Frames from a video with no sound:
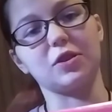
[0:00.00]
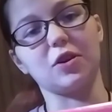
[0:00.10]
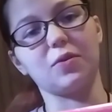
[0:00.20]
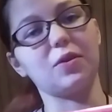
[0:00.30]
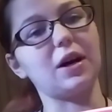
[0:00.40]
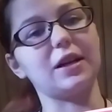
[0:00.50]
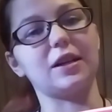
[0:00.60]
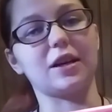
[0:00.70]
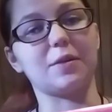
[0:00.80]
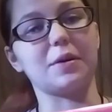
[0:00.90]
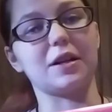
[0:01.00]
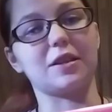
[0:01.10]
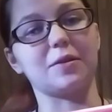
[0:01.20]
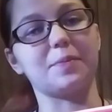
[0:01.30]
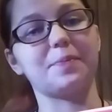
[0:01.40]
know. I documented
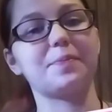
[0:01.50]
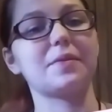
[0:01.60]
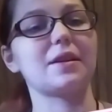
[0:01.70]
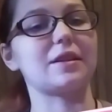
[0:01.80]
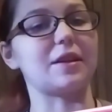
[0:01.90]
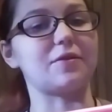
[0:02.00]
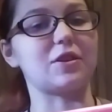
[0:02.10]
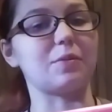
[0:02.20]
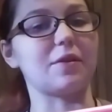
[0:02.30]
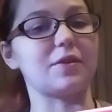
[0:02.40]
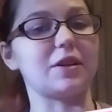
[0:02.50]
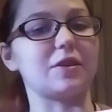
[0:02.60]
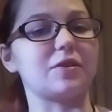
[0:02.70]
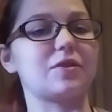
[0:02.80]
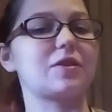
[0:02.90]
them. They've seen my
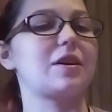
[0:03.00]
videos.